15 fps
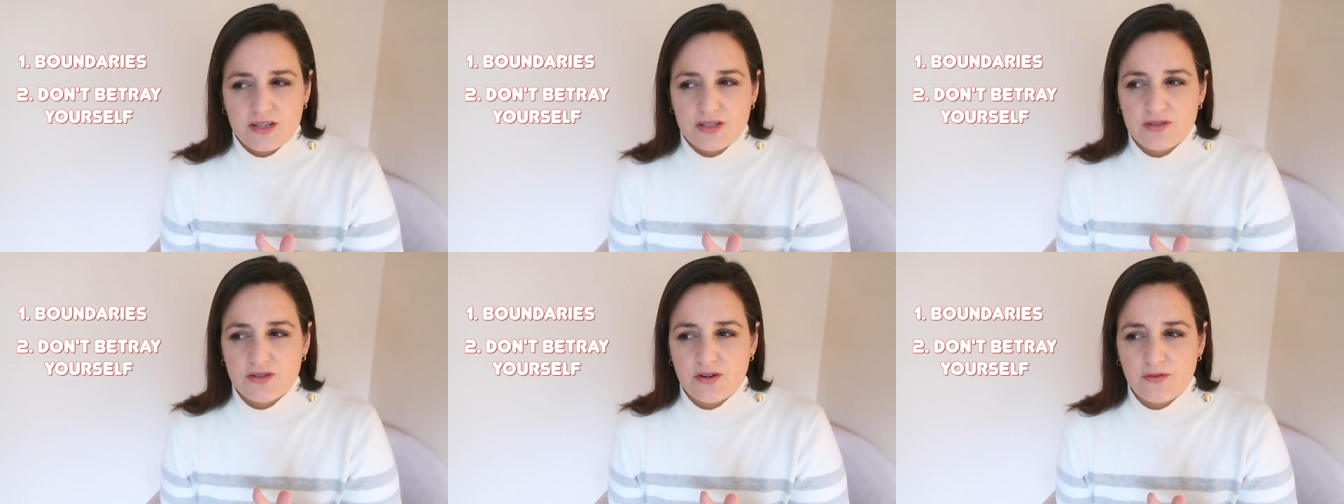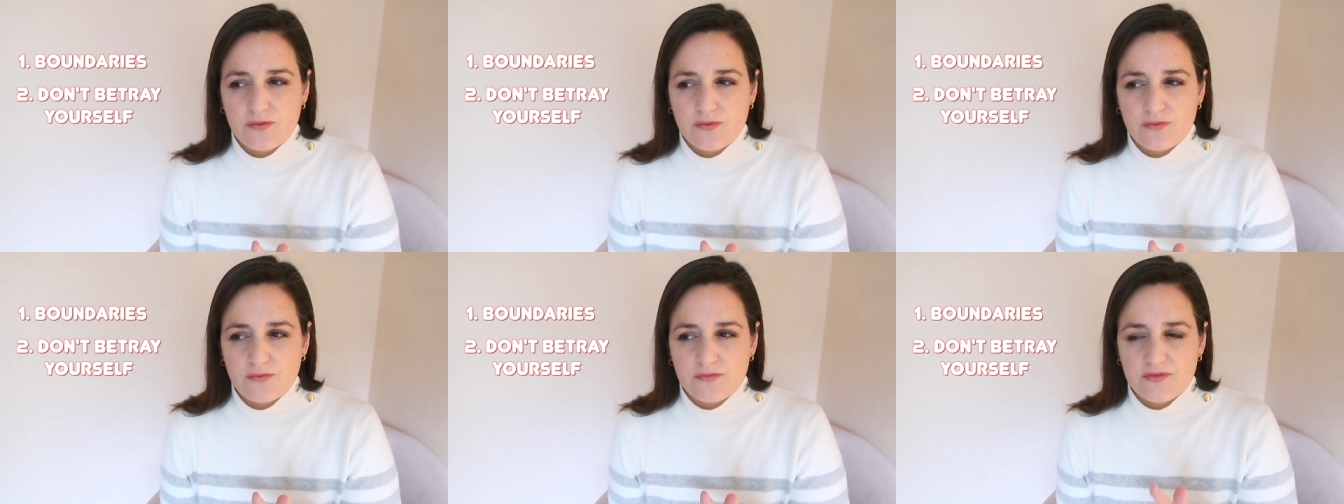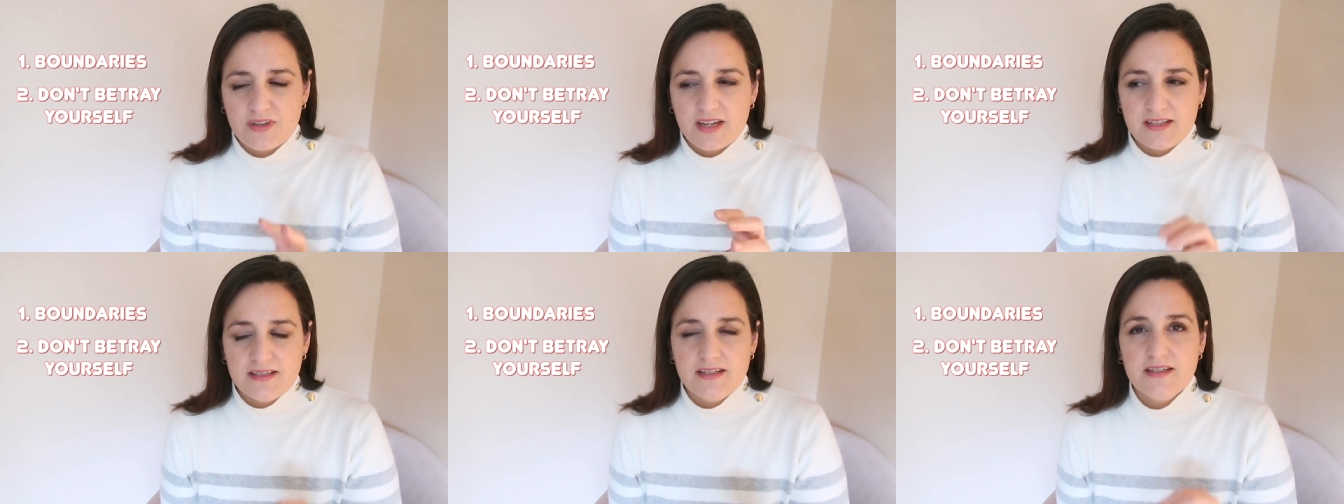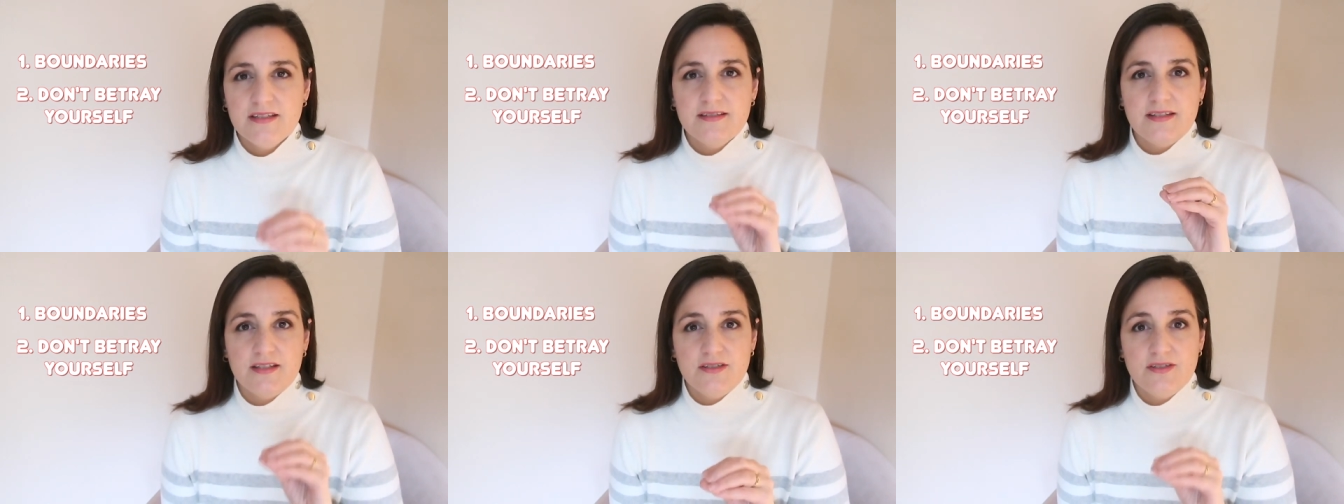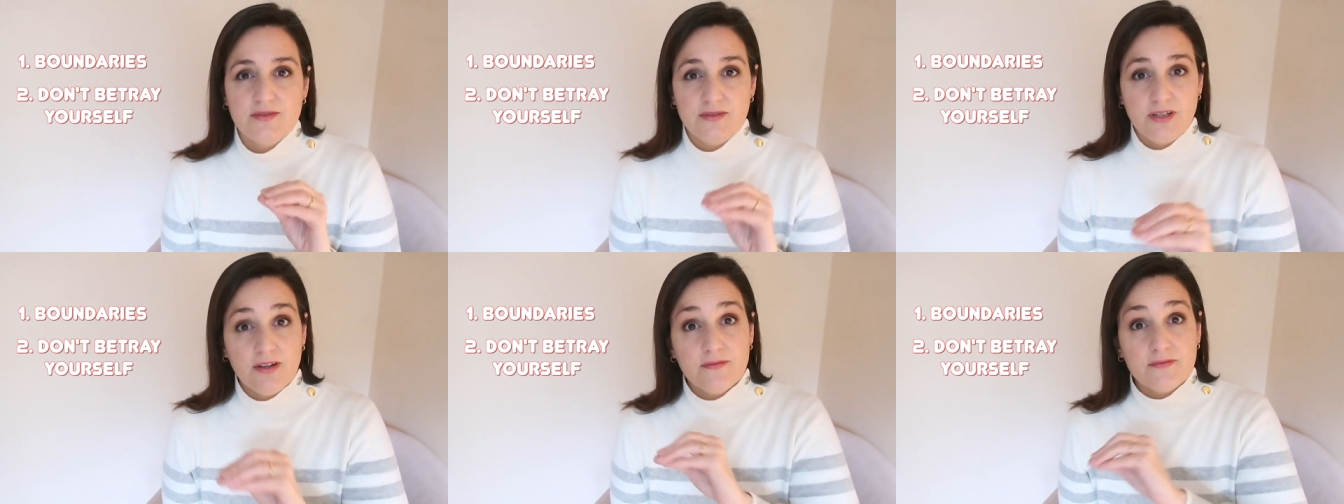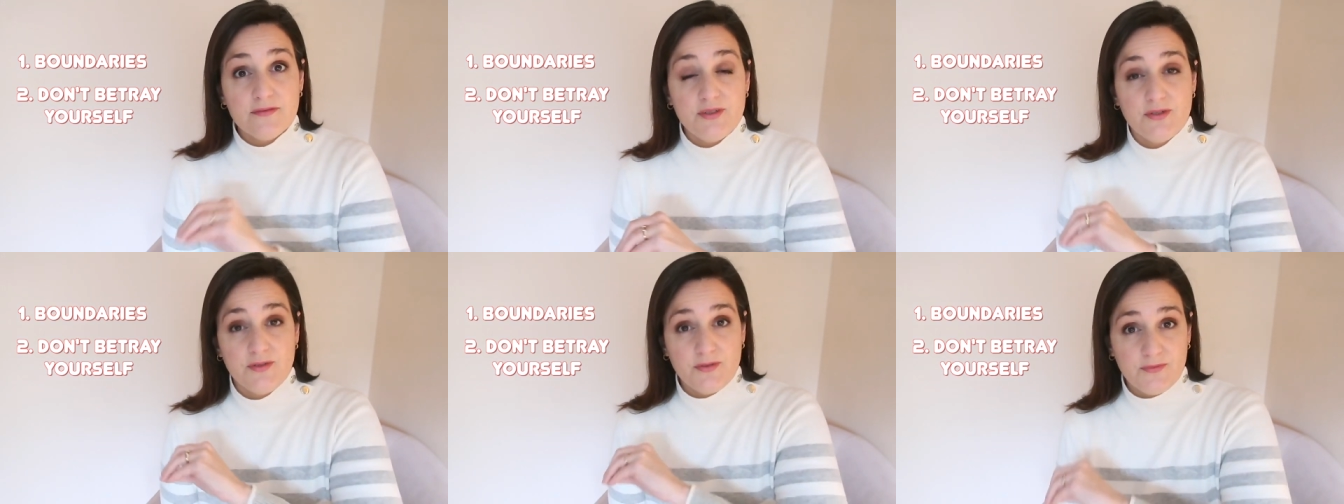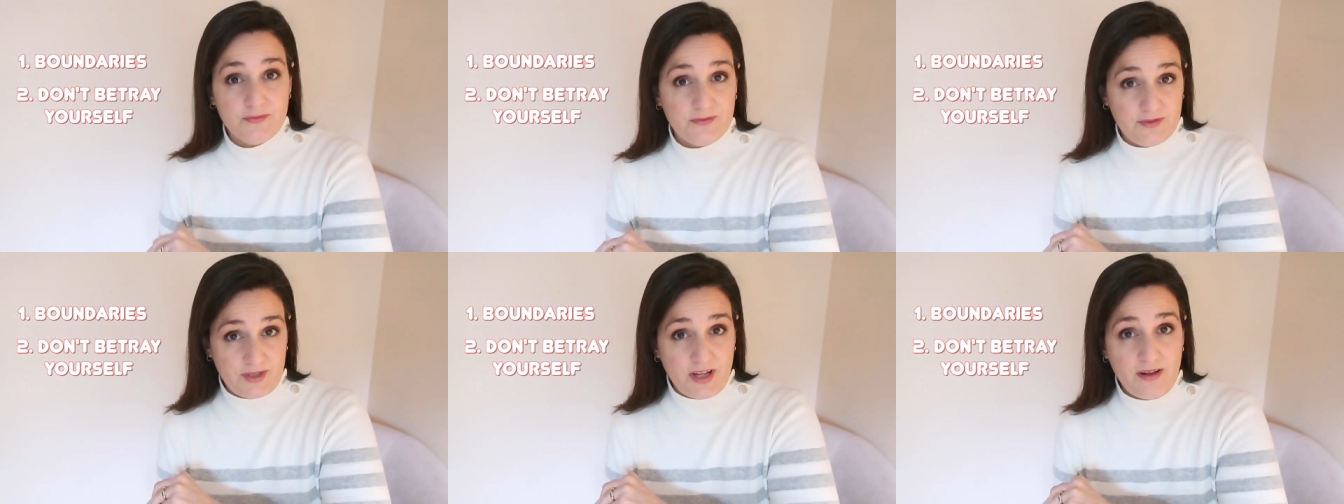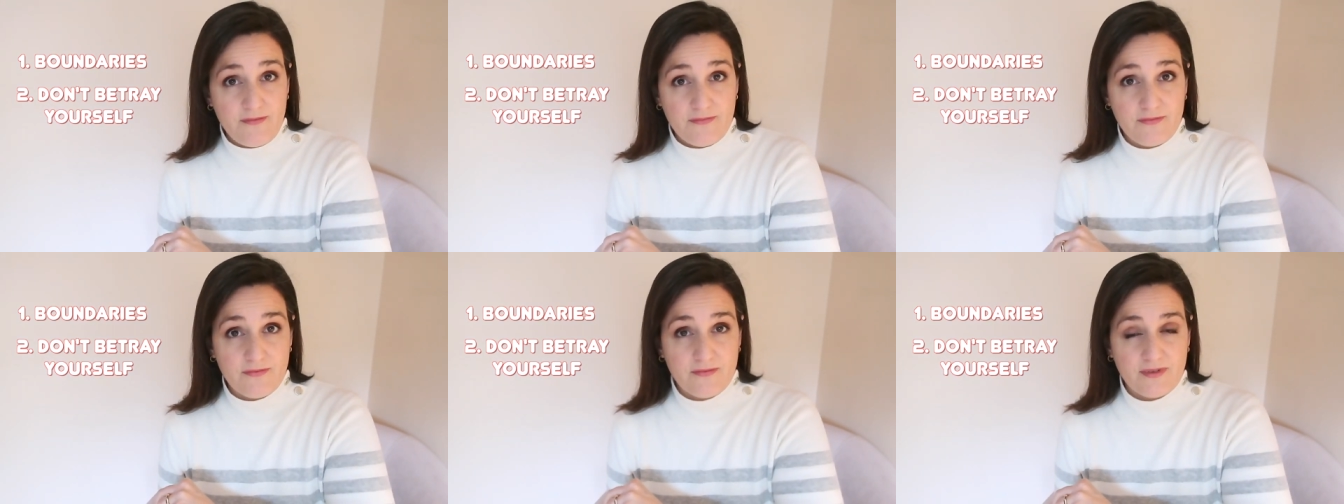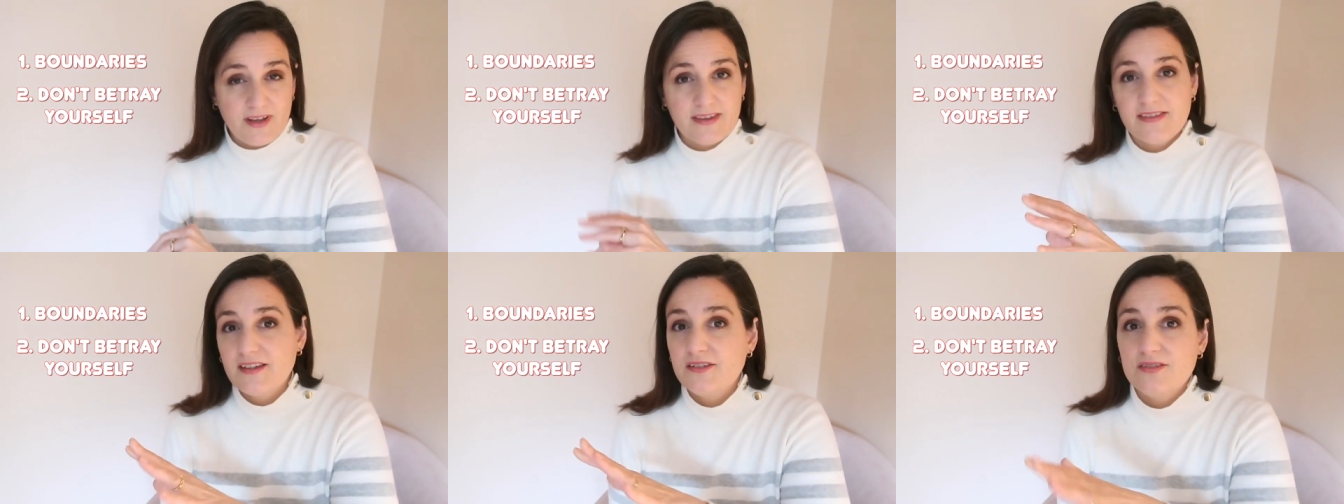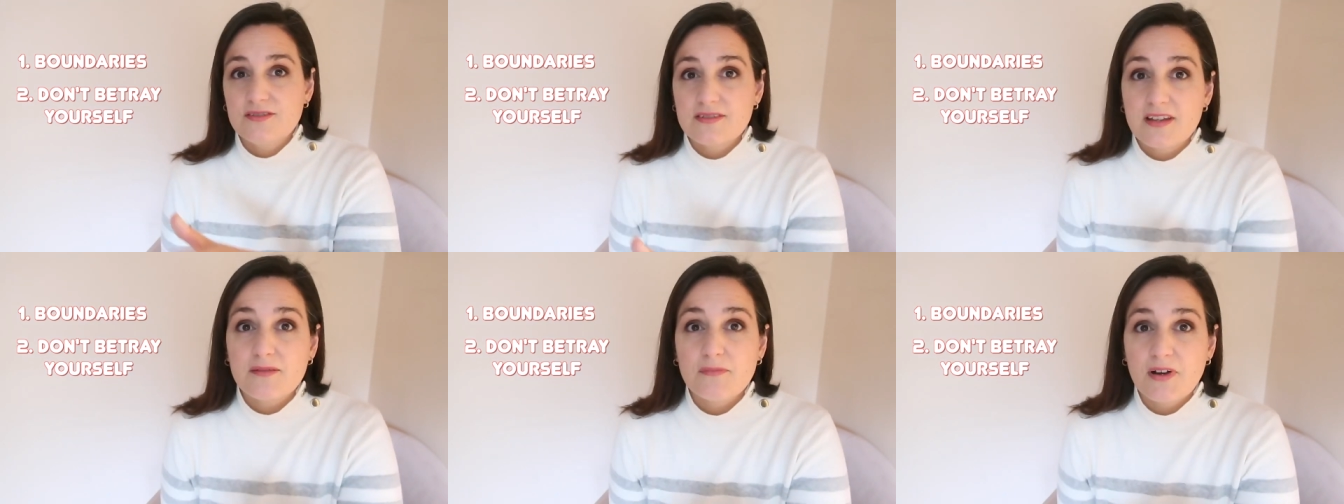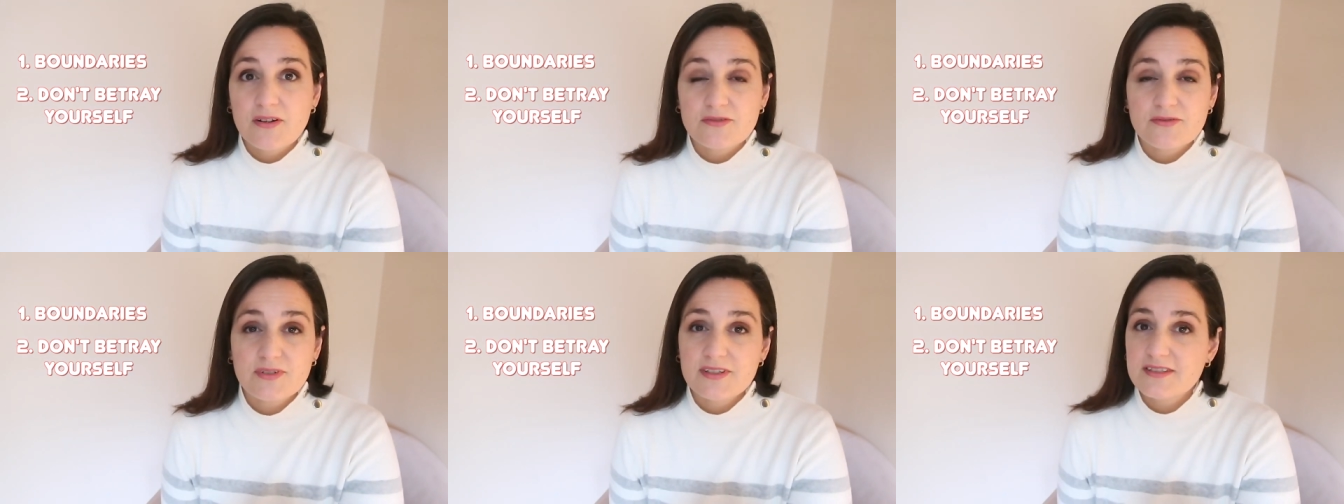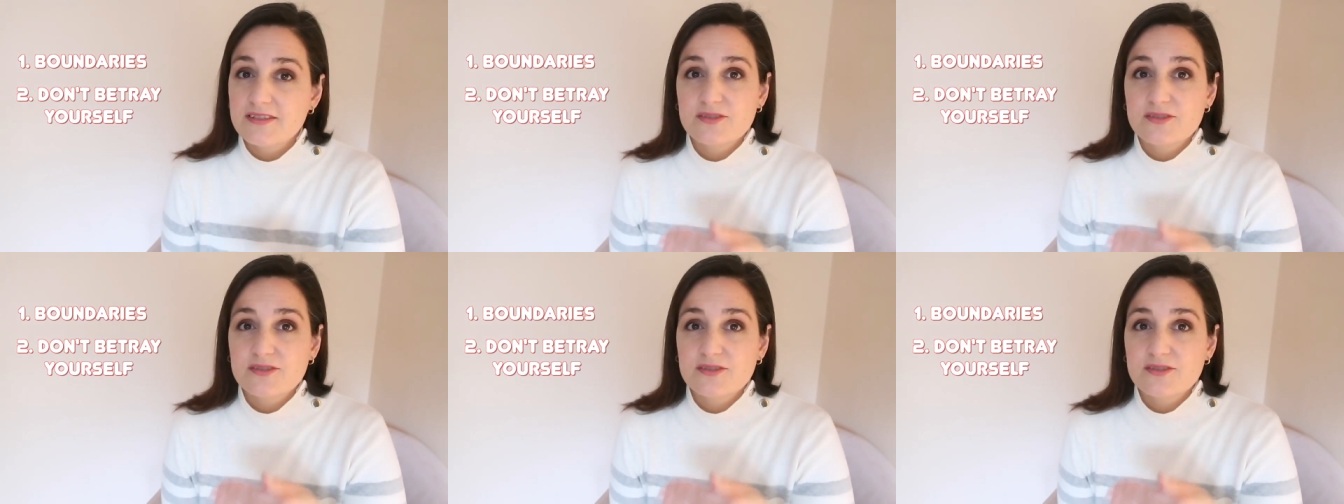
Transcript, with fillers: You know, the idea is that you love yourself and then you set boundaries.